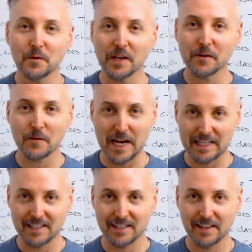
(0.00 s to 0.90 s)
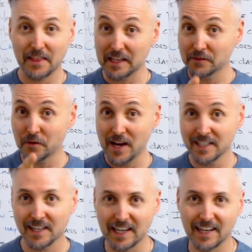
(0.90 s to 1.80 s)
doing great. Thanks for
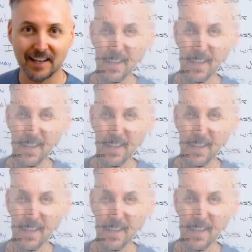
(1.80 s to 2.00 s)
asking.